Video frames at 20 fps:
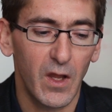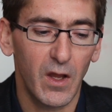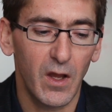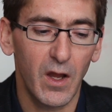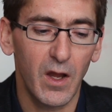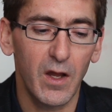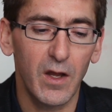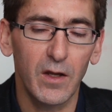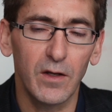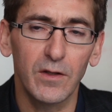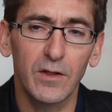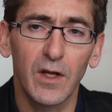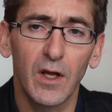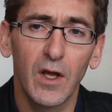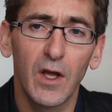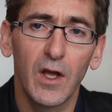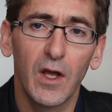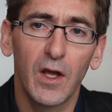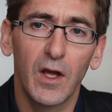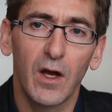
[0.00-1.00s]
And
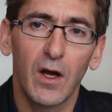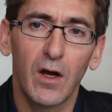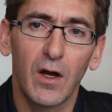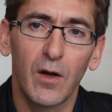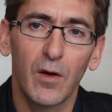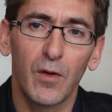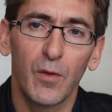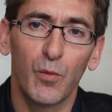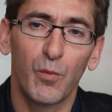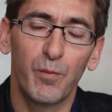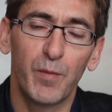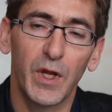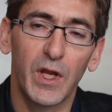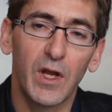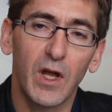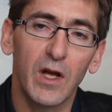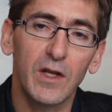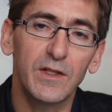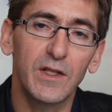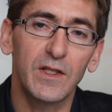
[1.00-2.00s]
uh,
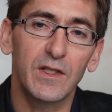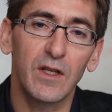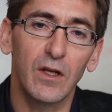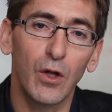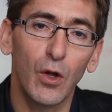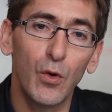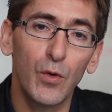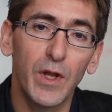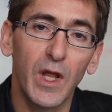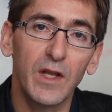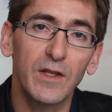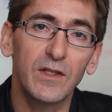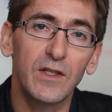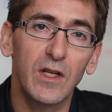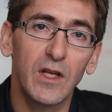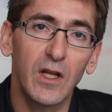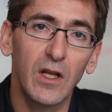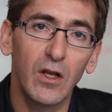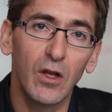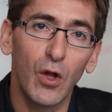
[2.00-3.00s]
because it's low
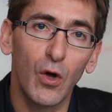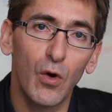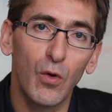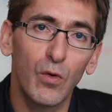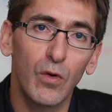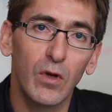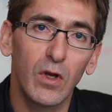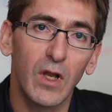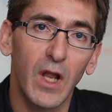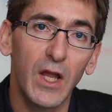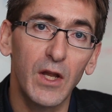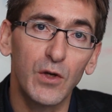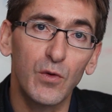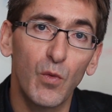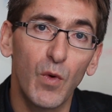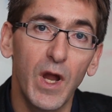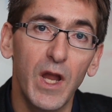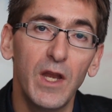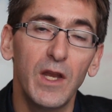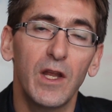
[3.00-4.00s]
density, low
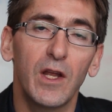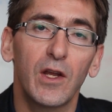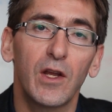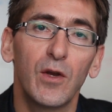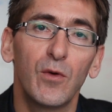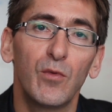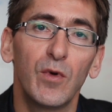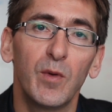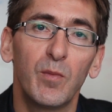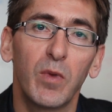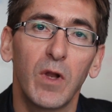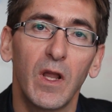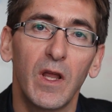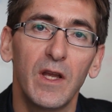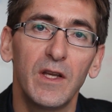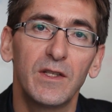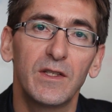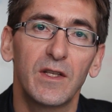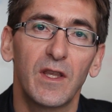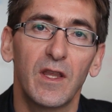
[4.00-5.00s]
lightweight, it can
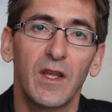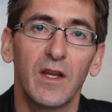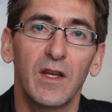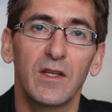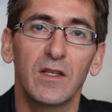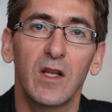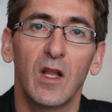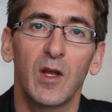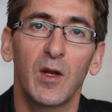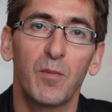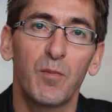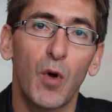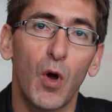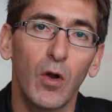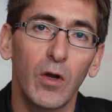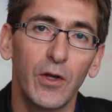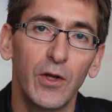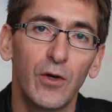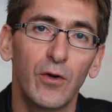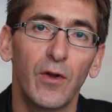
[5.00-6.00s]
replace things like
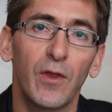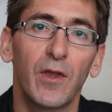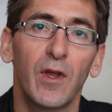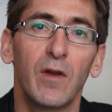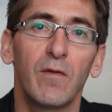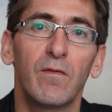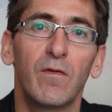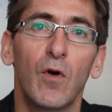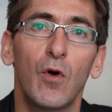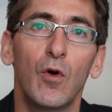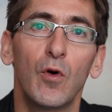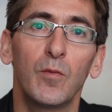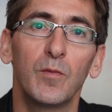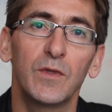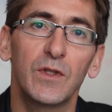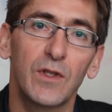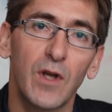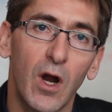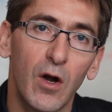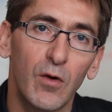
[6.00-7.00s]
polyurethane
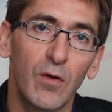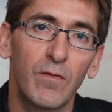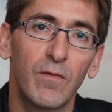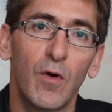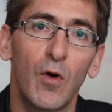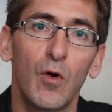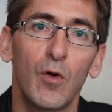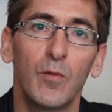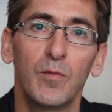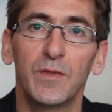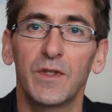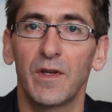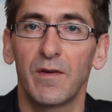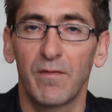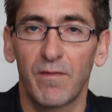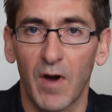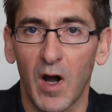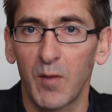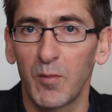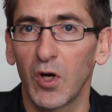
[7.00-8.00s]
foams, styrofoams,
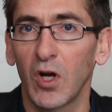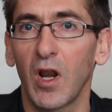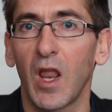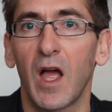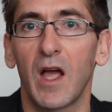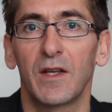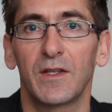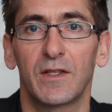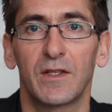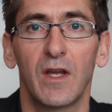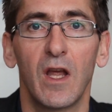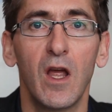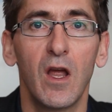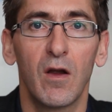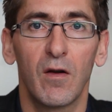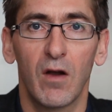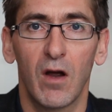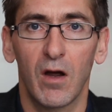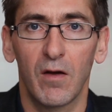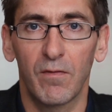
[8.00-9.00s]
and fiberglass
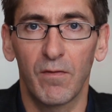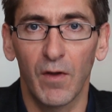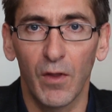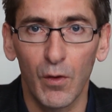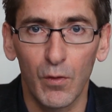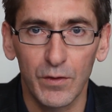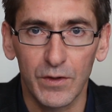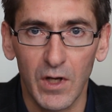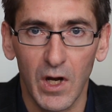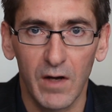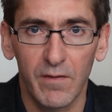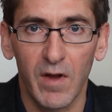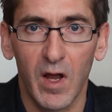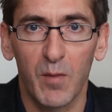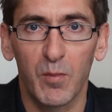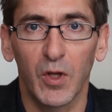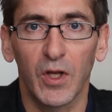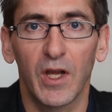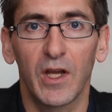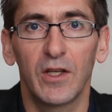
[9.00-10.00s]
uh, for those kind of
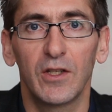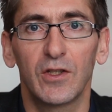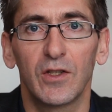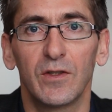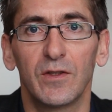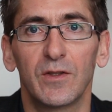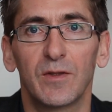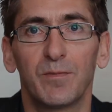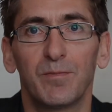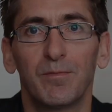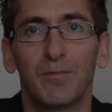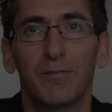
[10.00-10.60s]
applications.